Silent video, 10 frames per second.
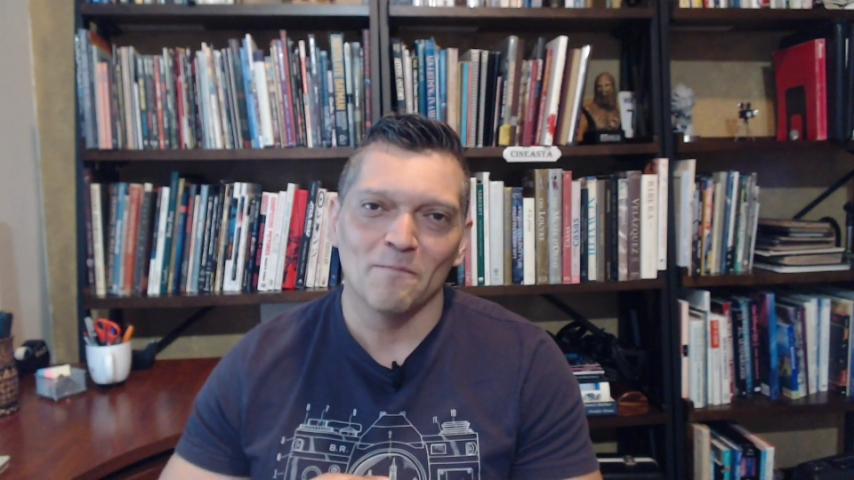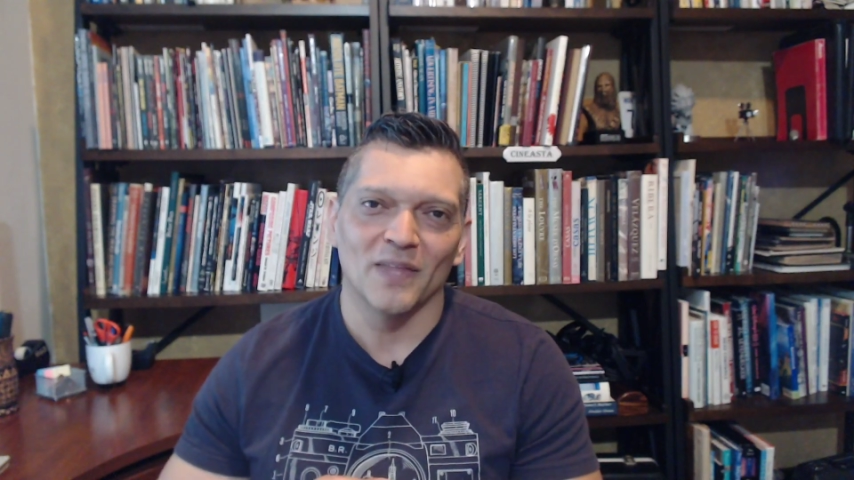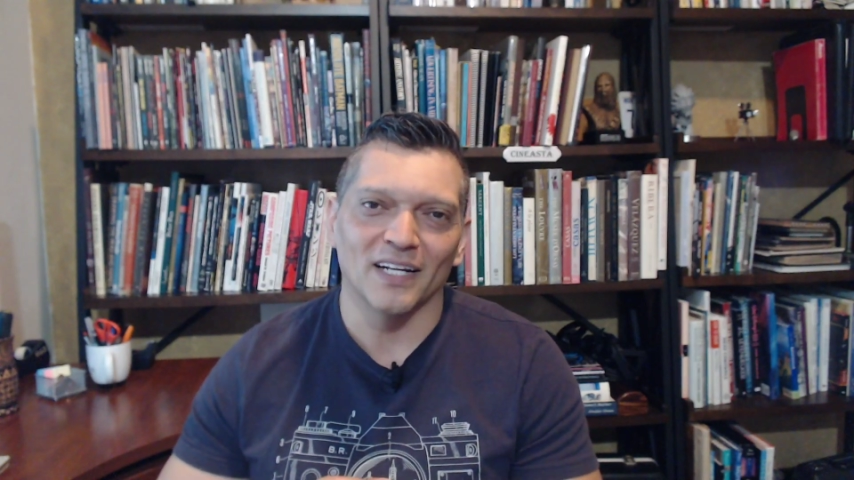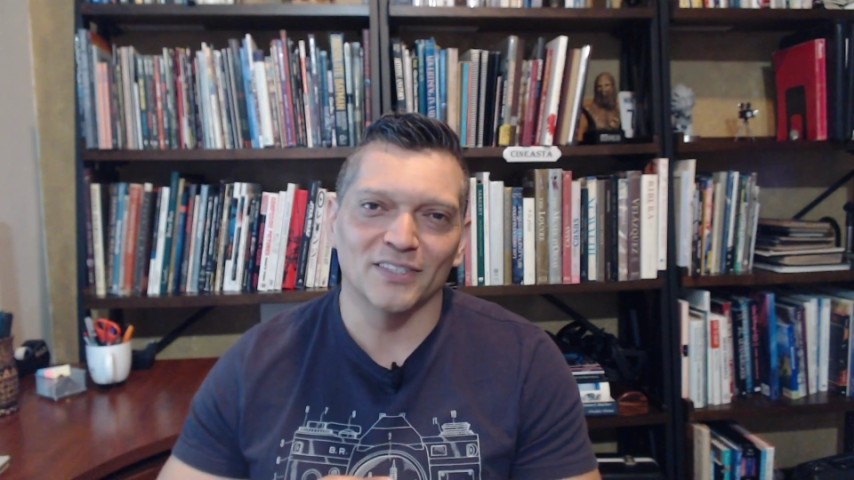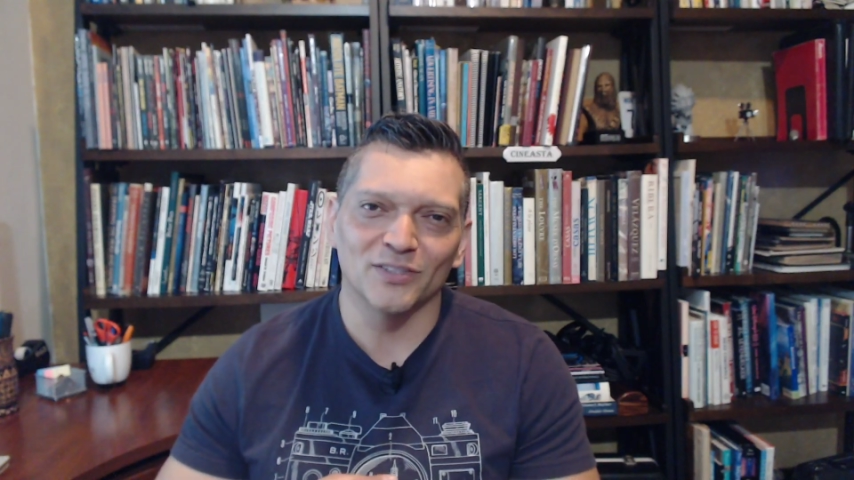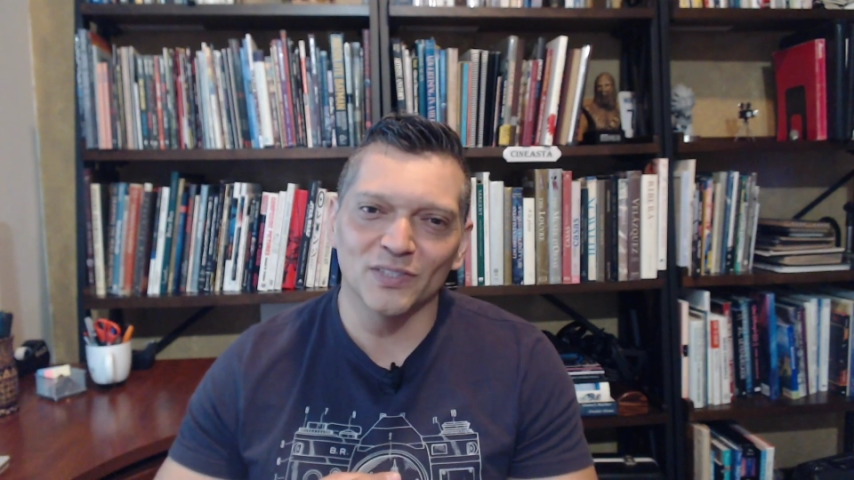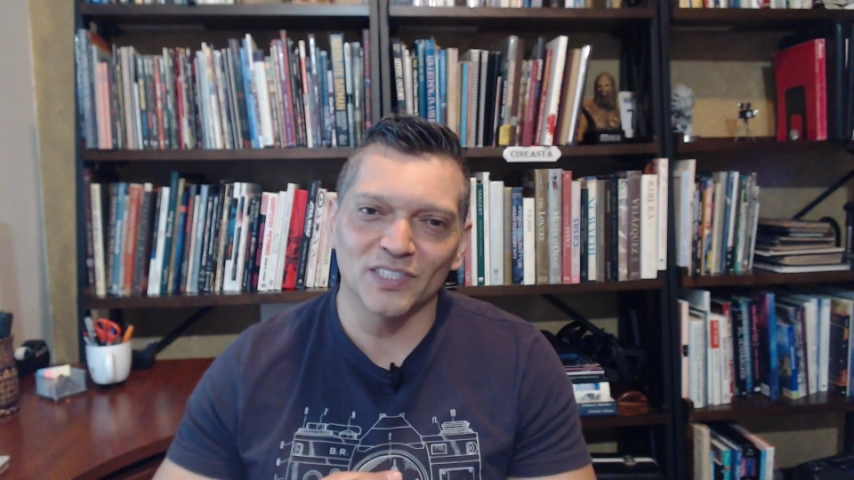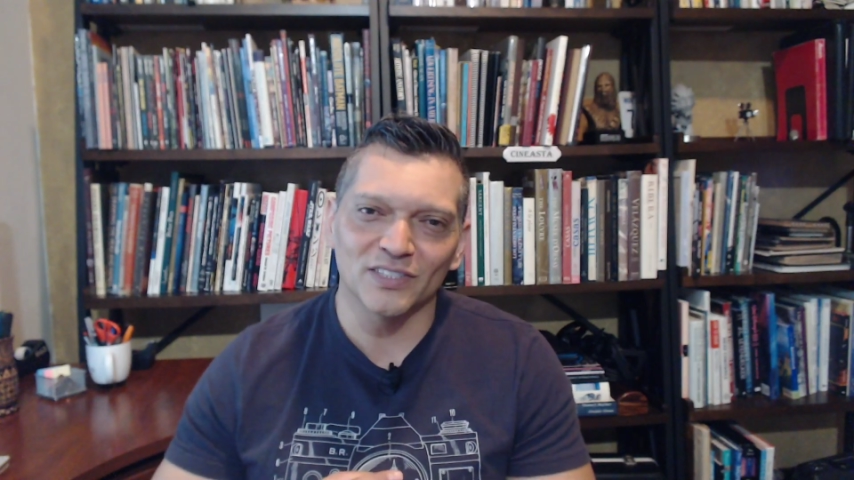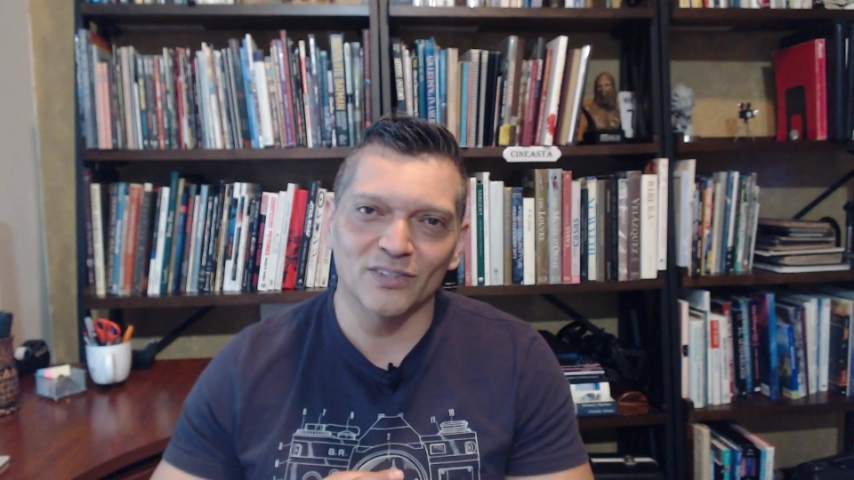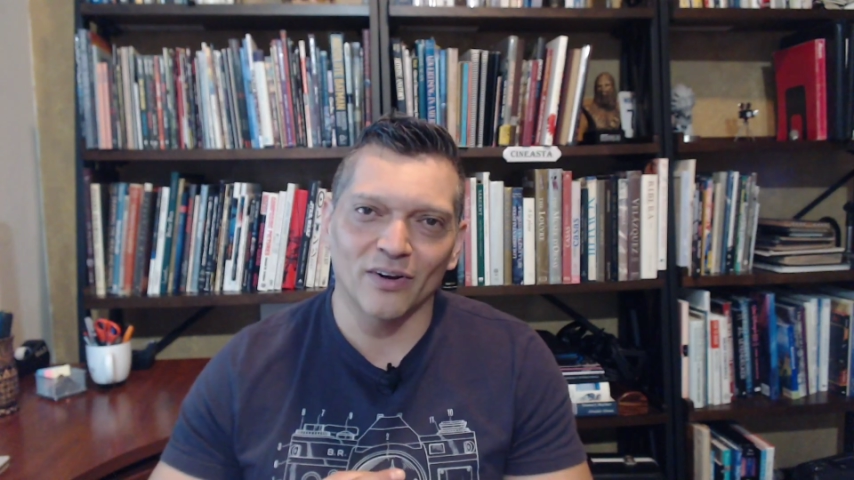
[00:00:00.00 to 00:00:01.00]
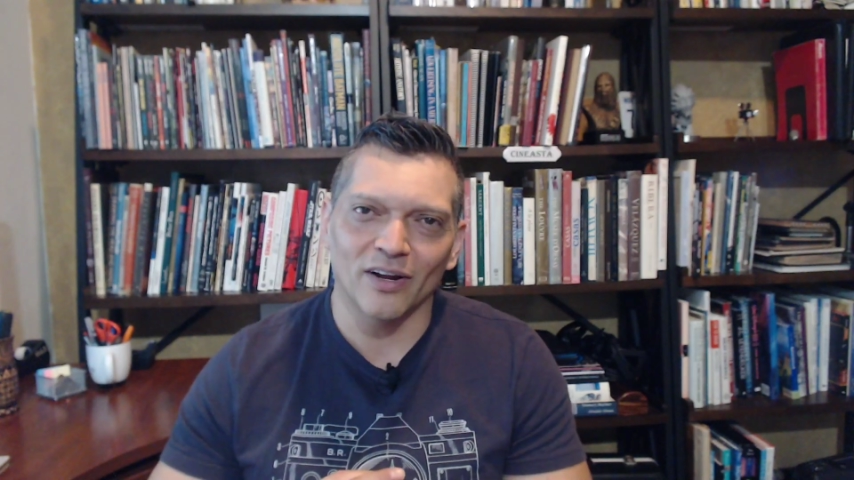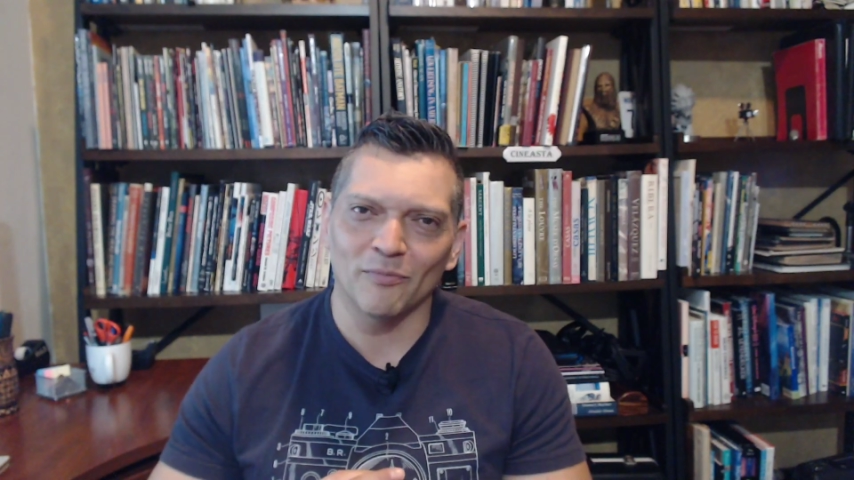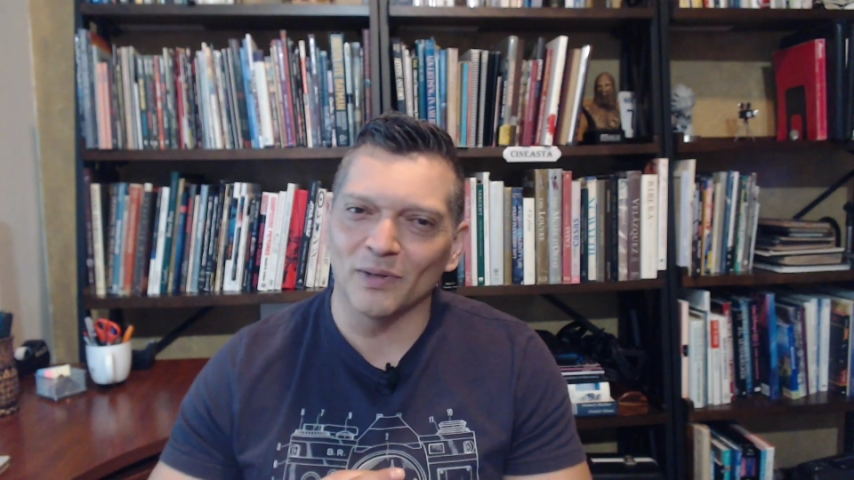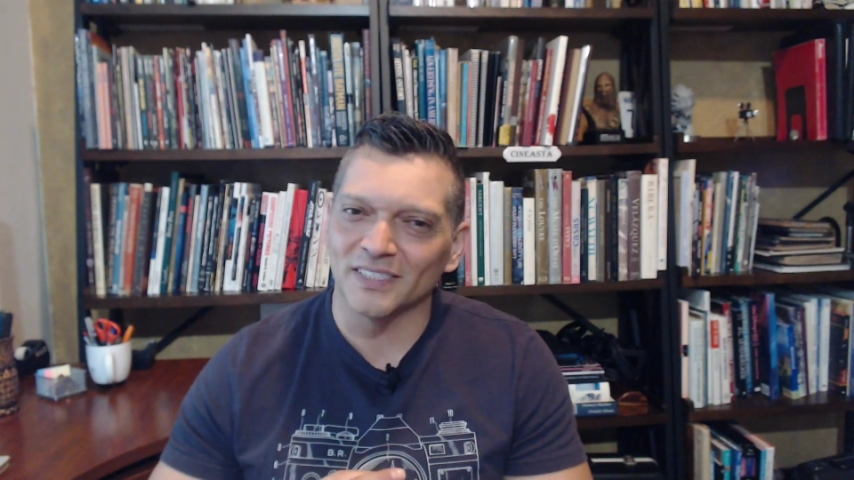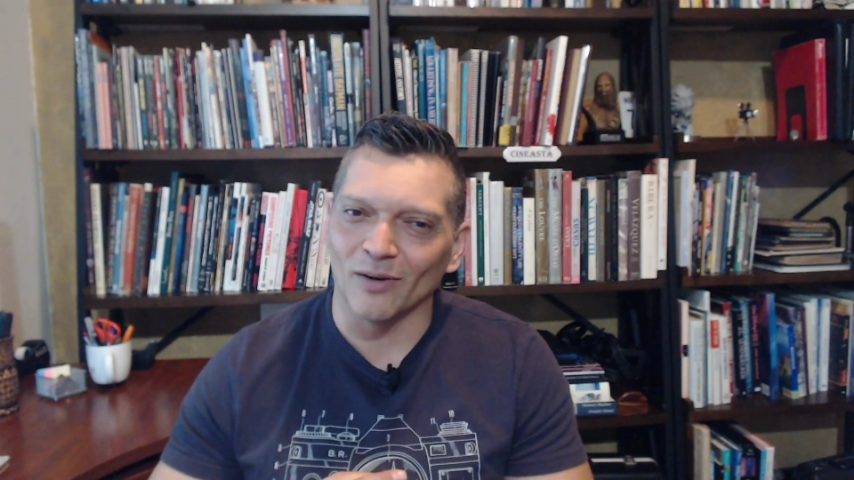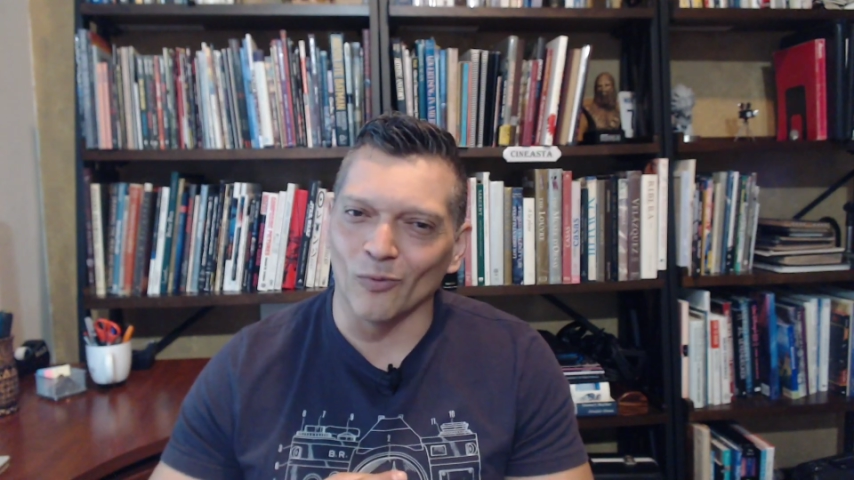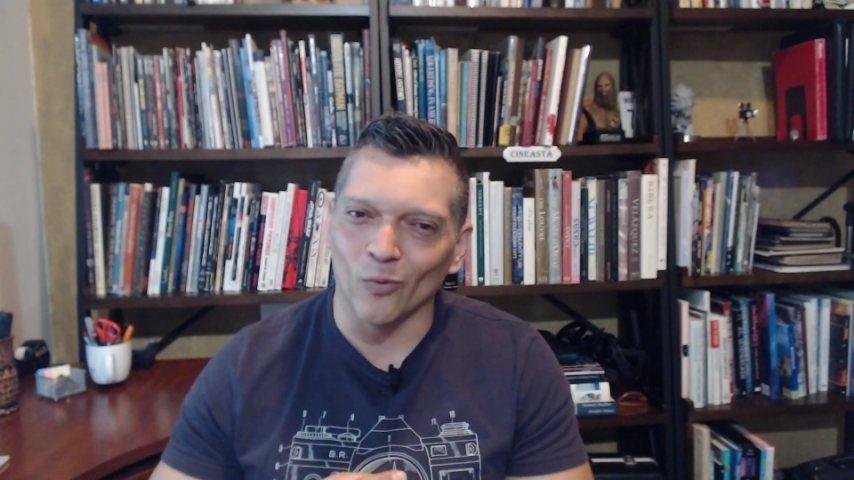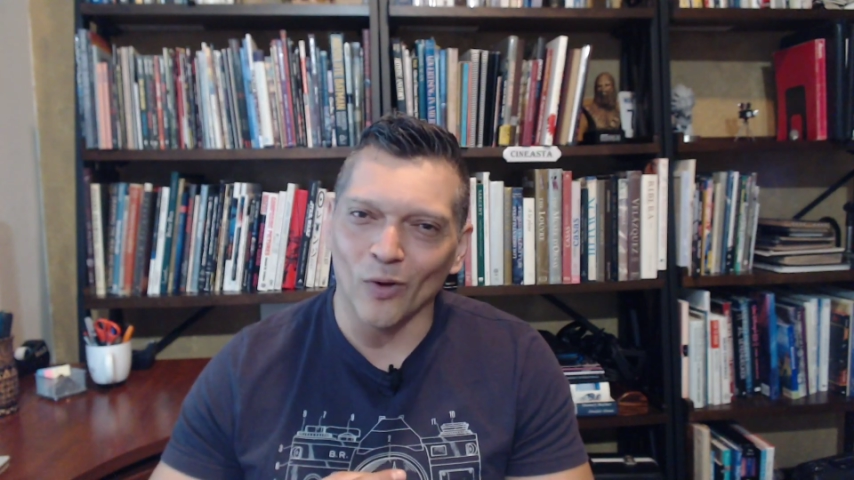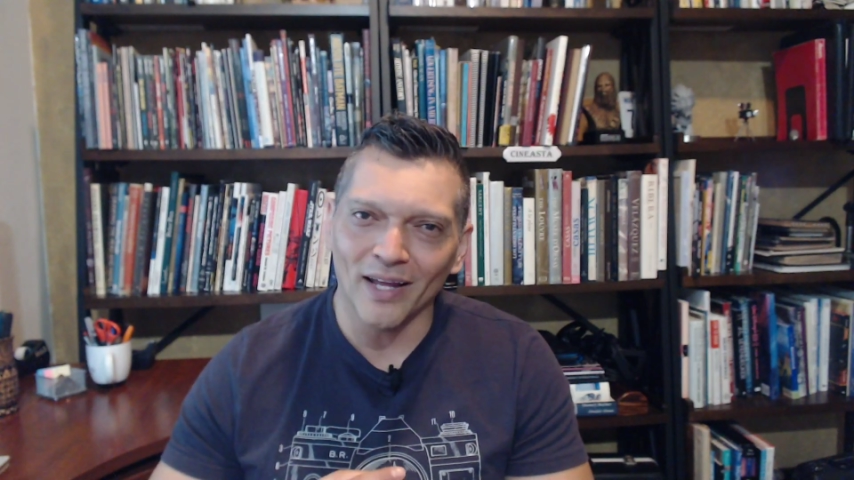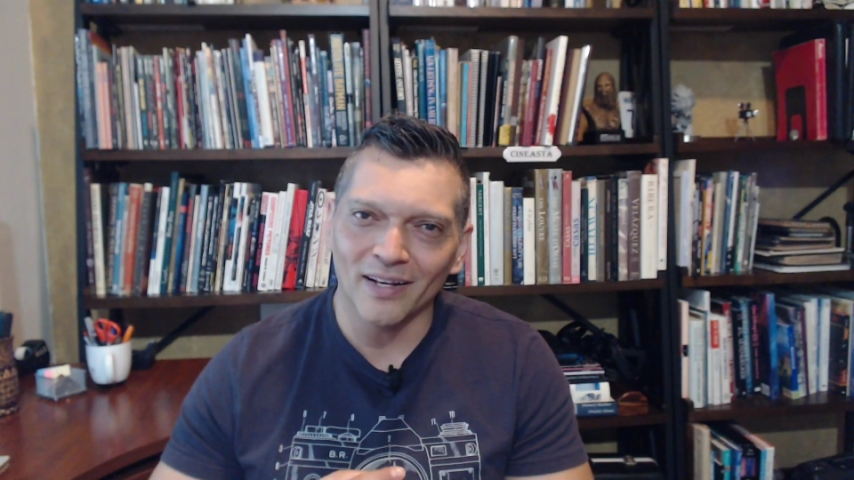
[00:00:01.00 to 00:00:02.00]
that as soon as it started up, I said,
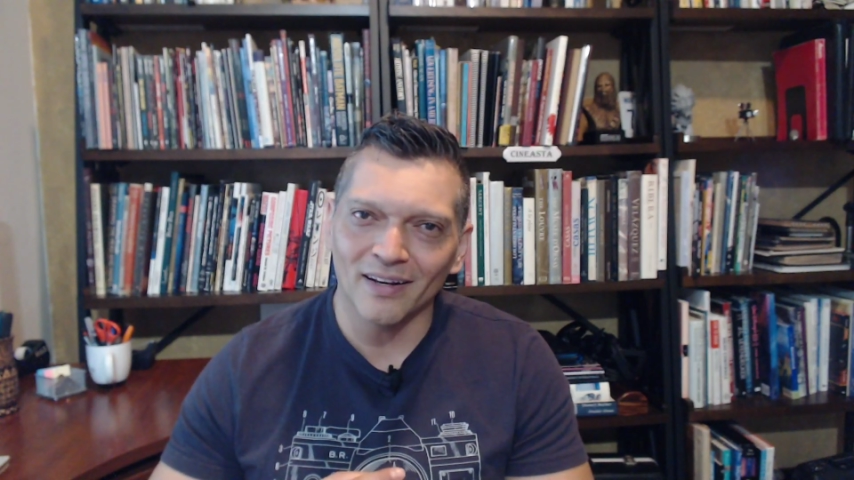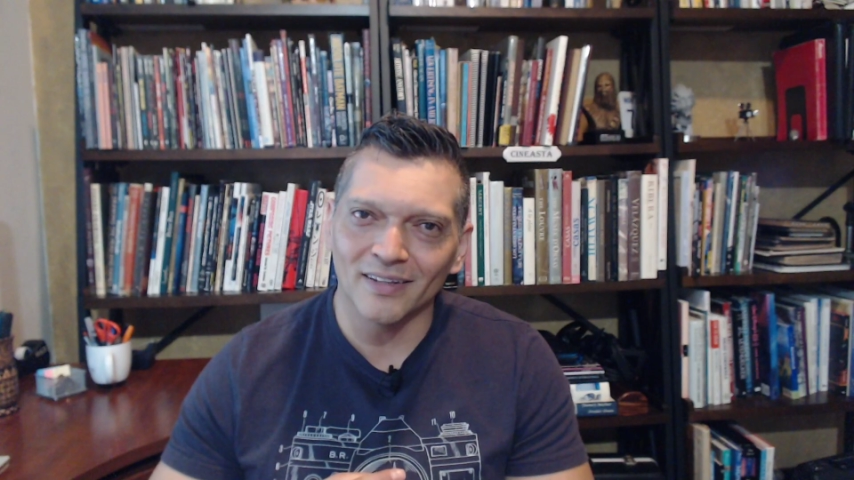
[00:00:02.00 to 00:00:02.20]
what?